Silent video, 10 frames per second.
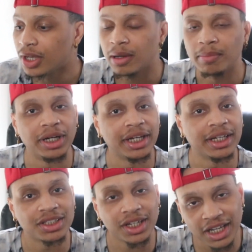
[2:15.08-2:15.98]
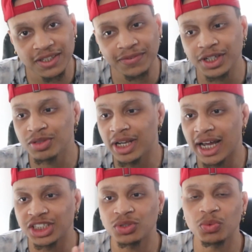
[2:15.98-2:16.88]
But in today's footage, man,
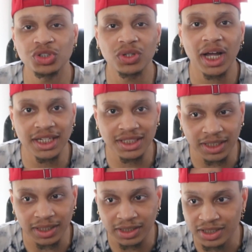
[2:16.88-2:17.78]
I just want you guys to